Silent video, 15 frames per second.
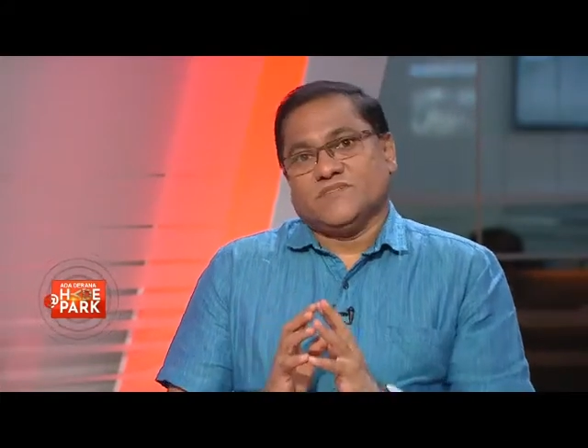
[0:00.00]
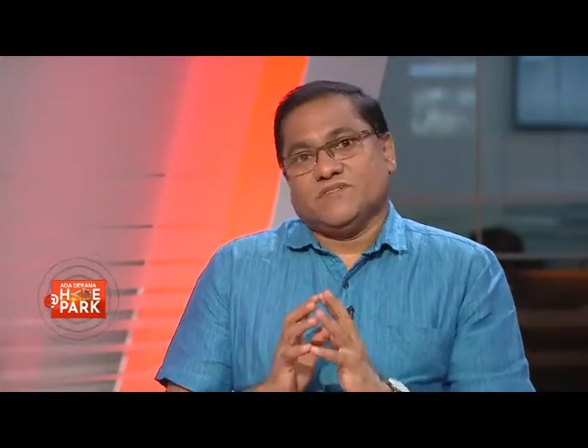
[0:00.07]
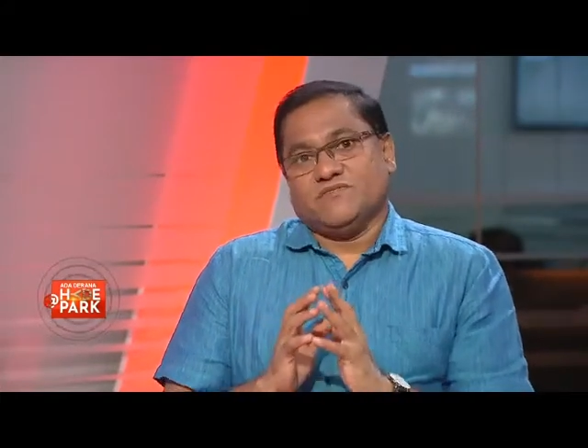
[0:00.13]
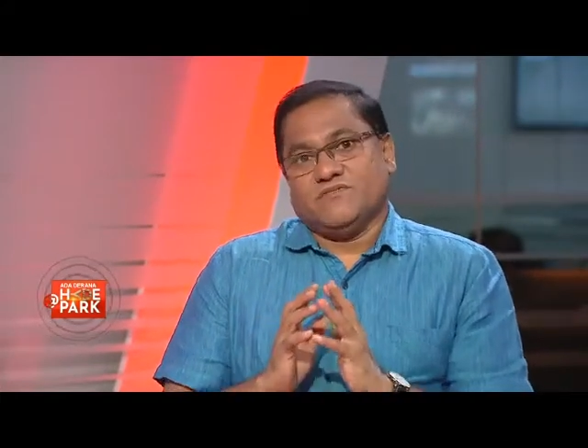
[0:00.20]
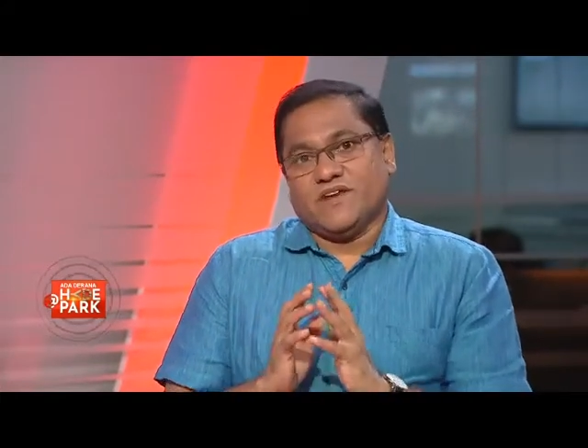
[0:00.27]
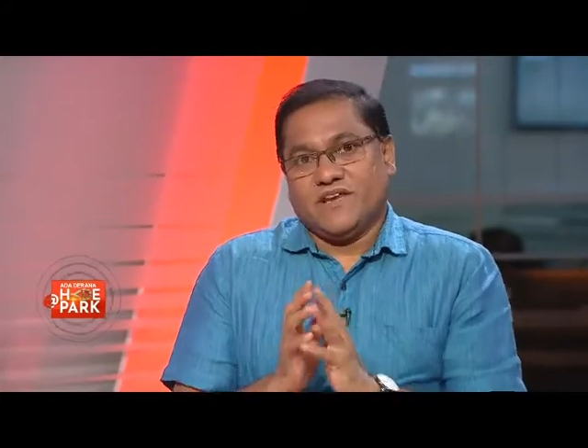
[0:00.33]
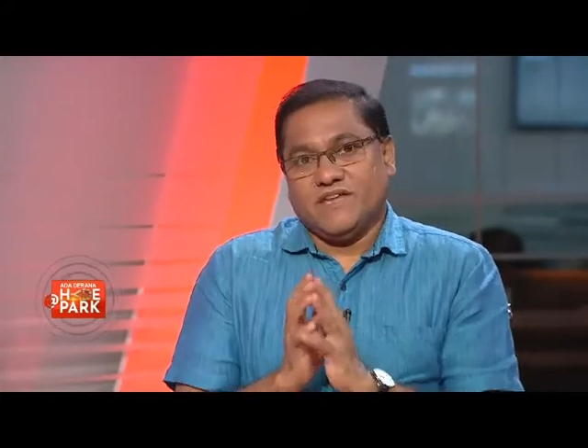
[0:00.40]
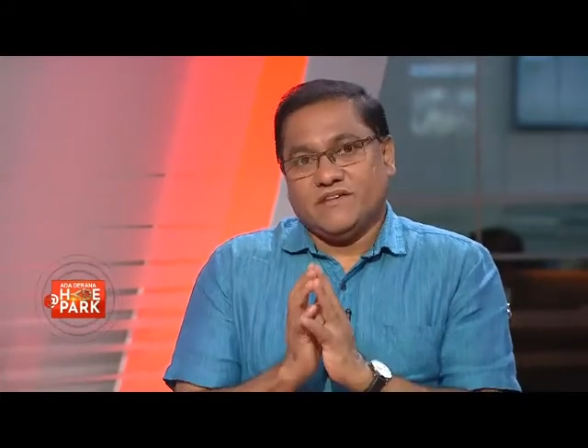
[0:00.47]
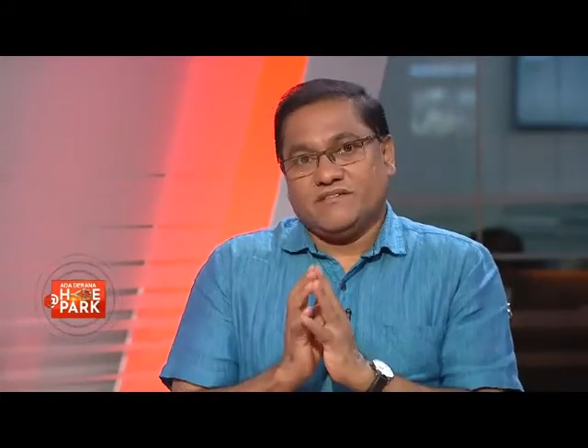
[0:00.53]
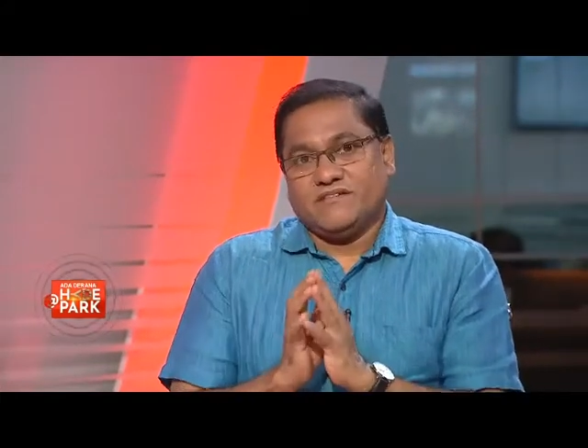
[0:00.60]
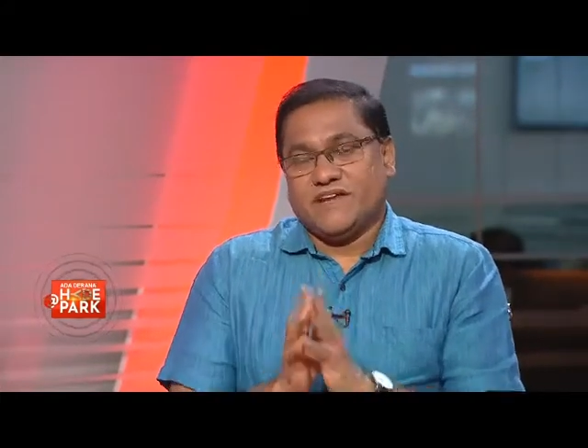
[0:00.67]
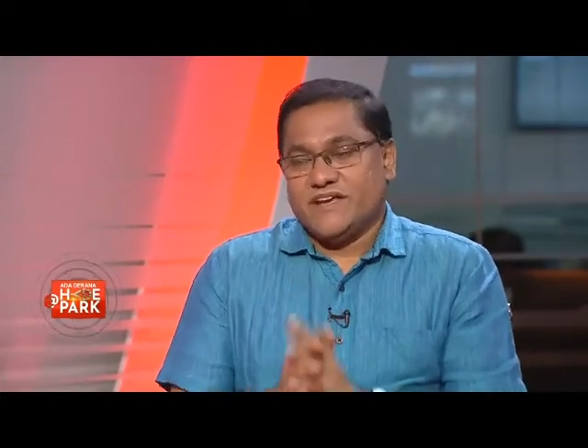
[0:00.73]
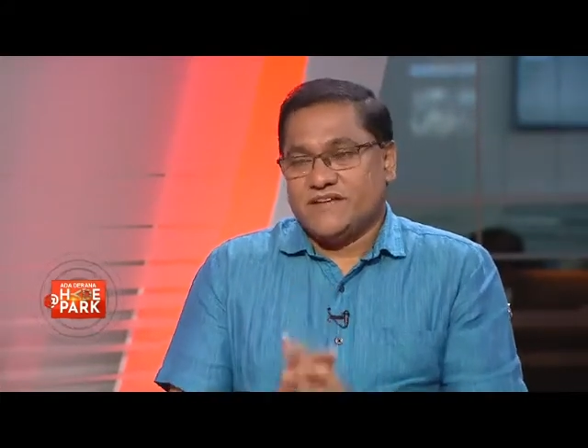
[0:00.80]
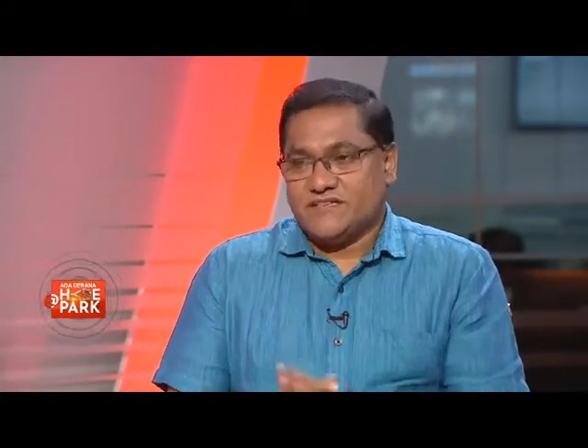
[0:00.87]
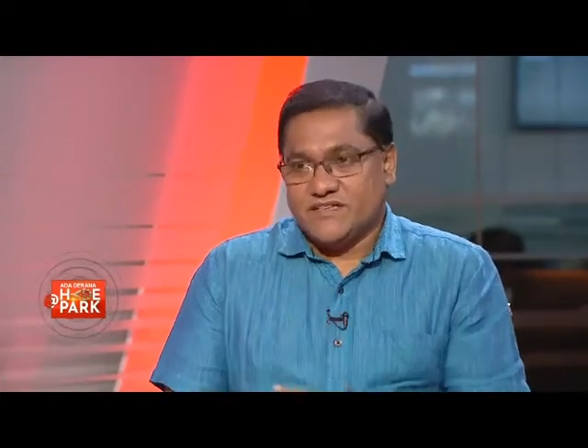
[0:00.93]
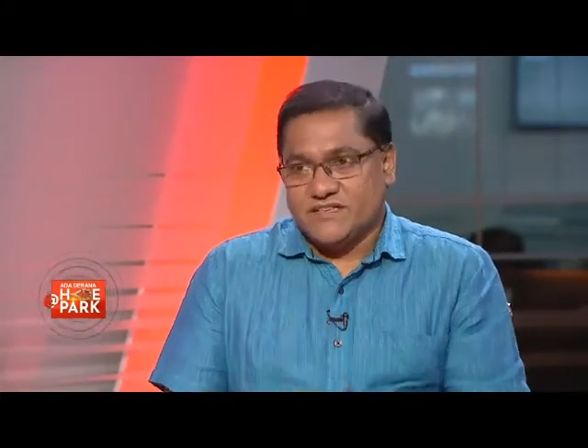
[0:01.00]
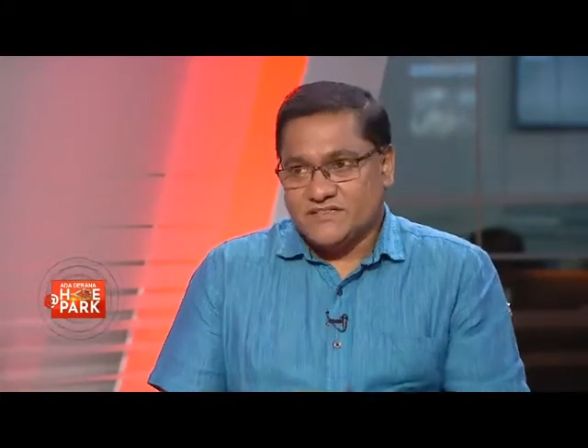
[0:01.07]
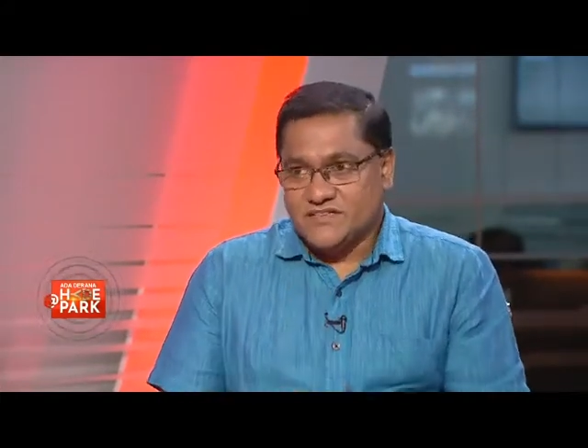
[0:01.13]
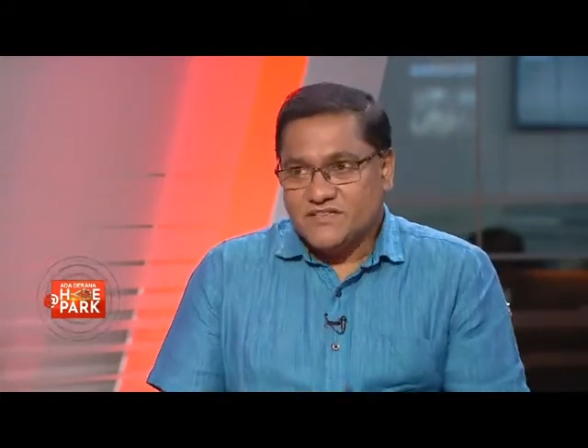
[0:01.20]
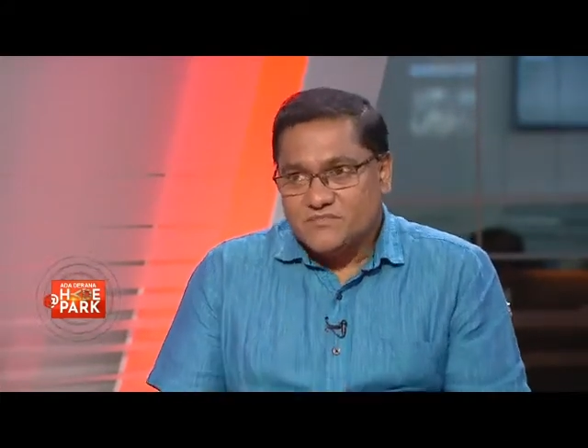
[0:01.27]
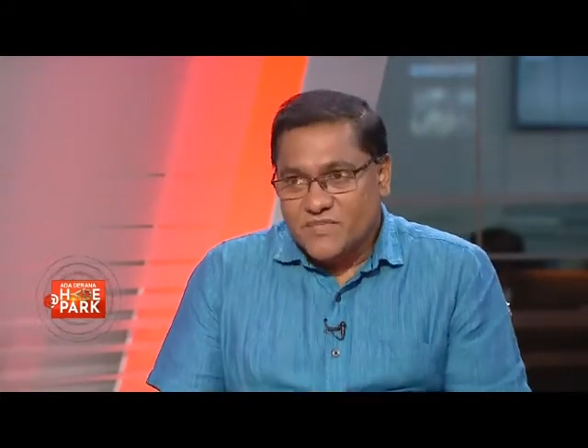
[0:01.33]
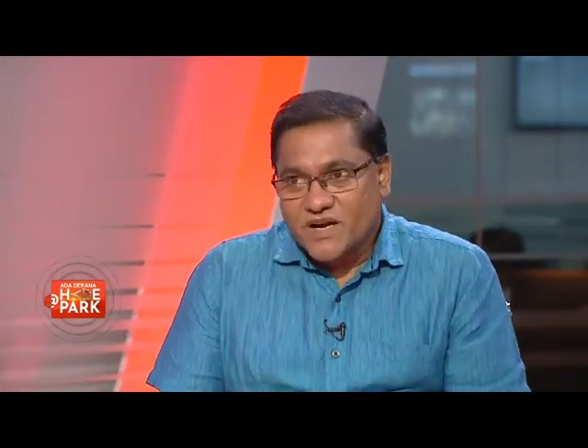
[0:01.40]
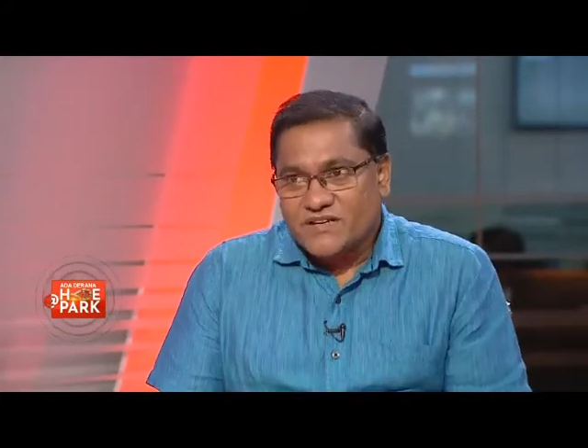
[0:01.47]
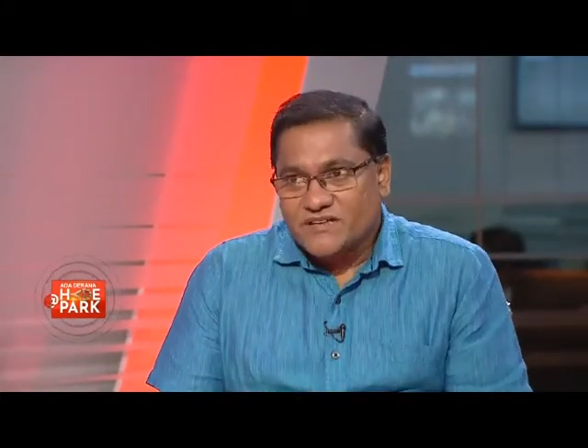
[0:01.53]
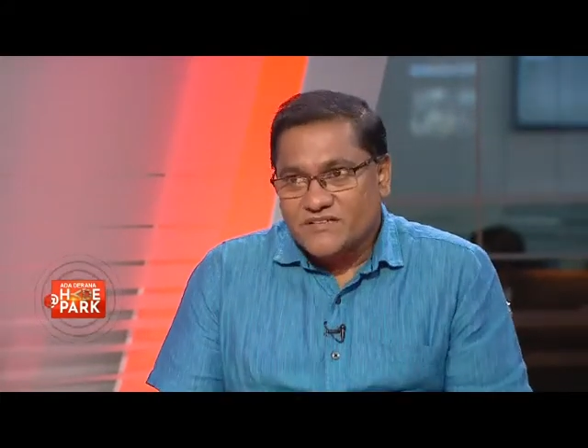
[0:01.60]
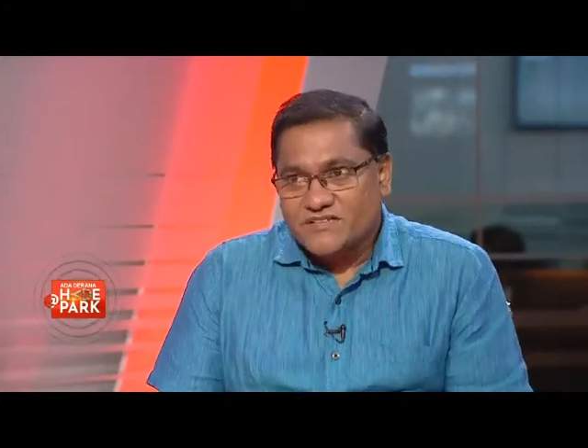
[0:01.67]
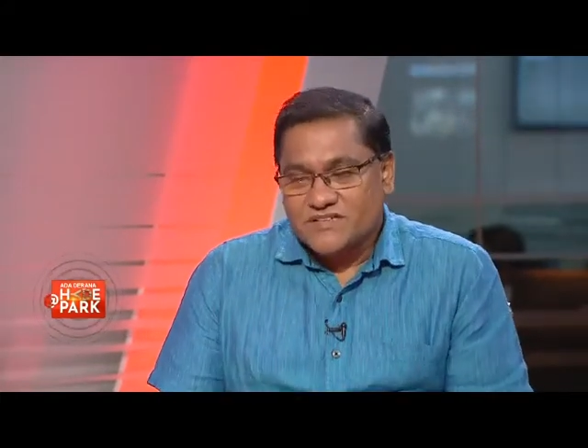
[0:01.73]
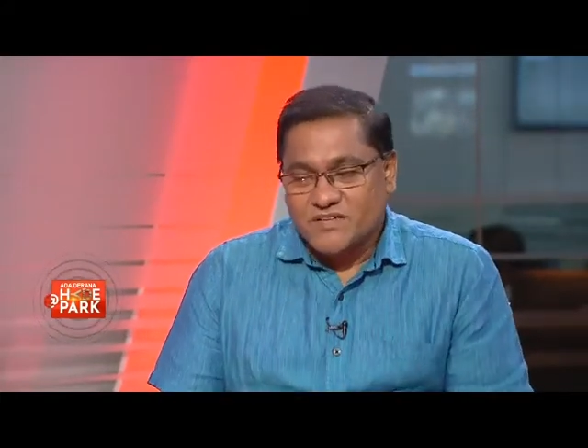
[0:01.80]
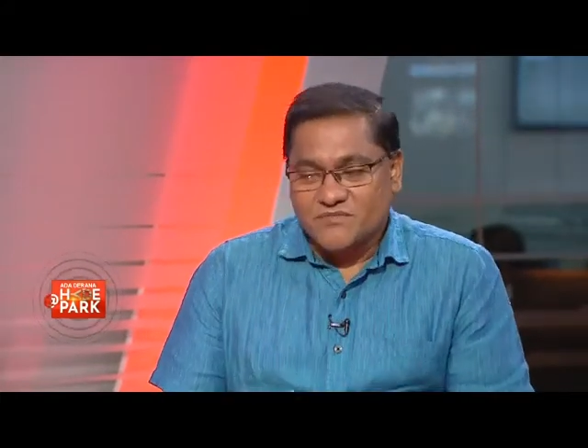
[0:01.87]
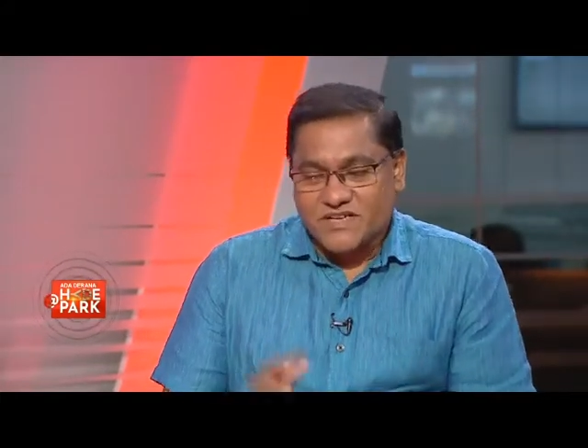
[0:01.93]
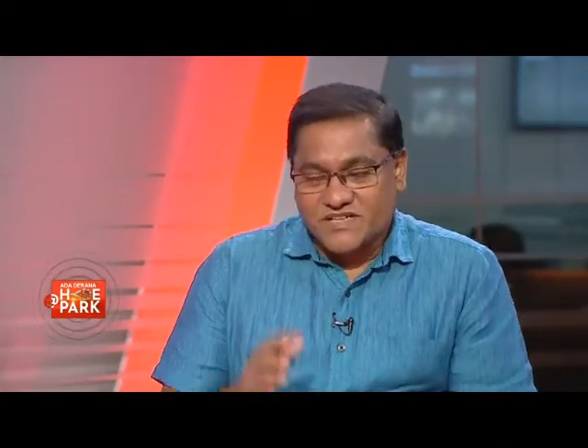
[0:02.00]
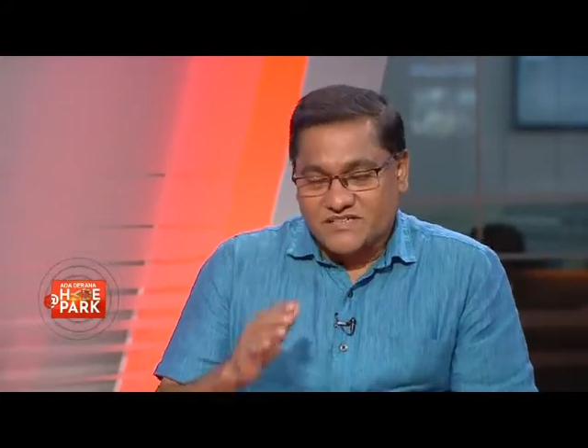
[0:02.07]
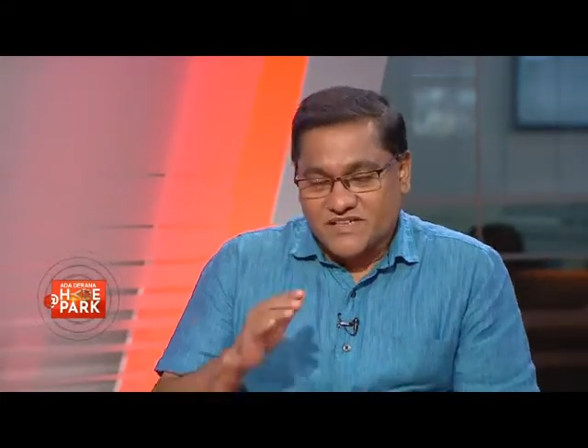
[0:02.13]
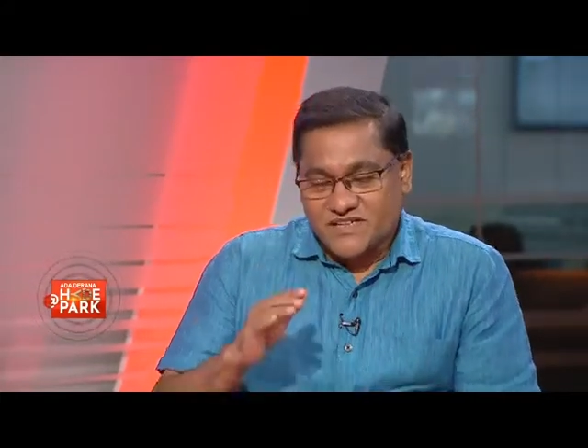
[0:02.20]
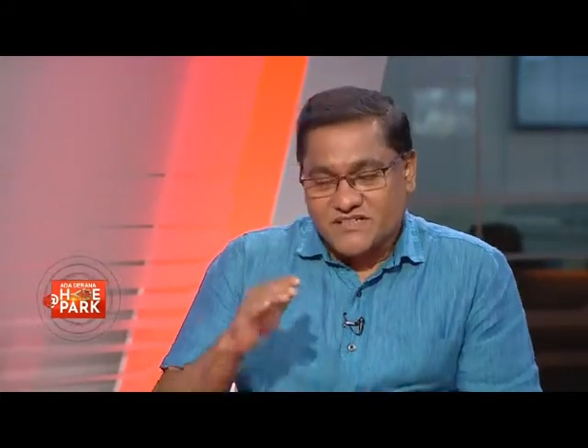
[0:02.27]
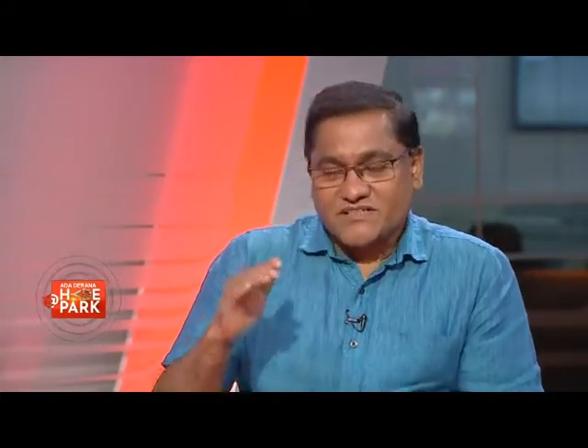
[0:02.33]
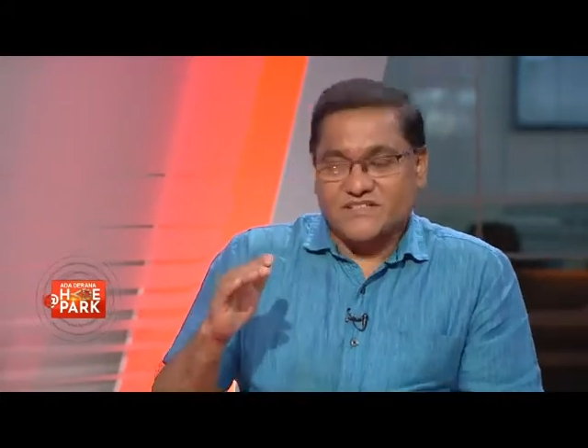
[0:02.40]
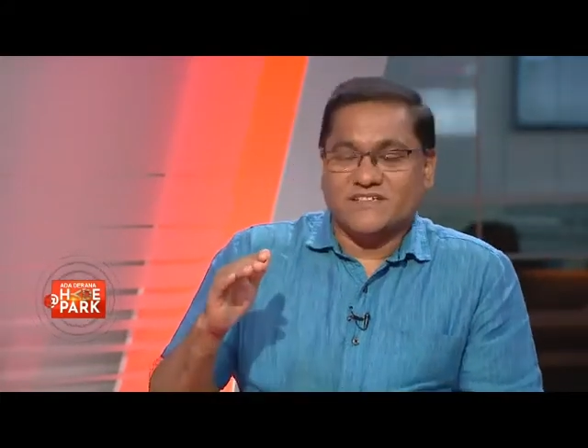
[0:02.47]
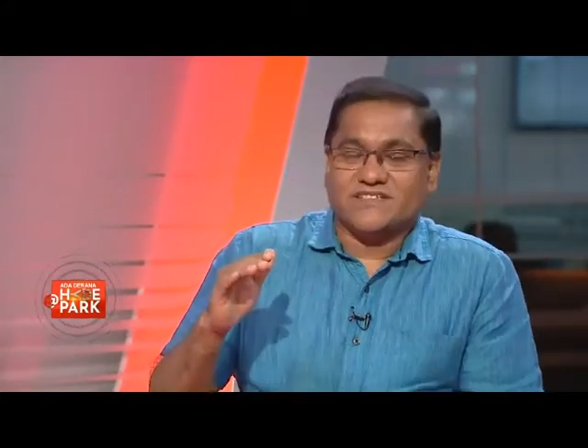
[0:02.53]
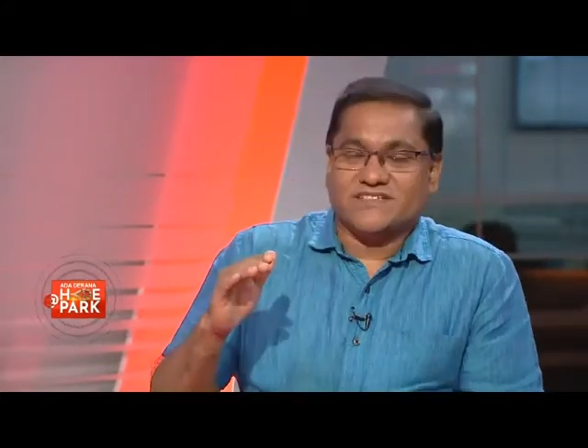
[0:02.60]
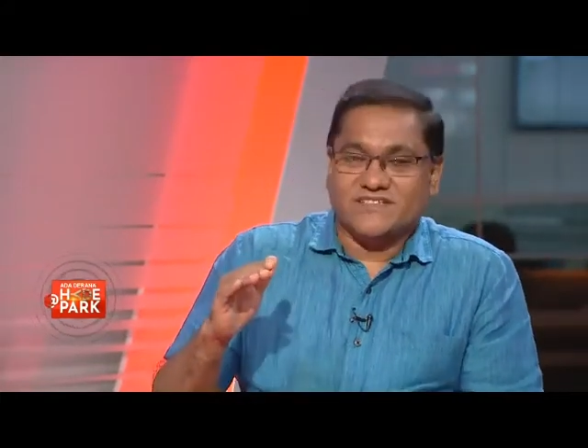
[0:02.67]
very great success, but some extent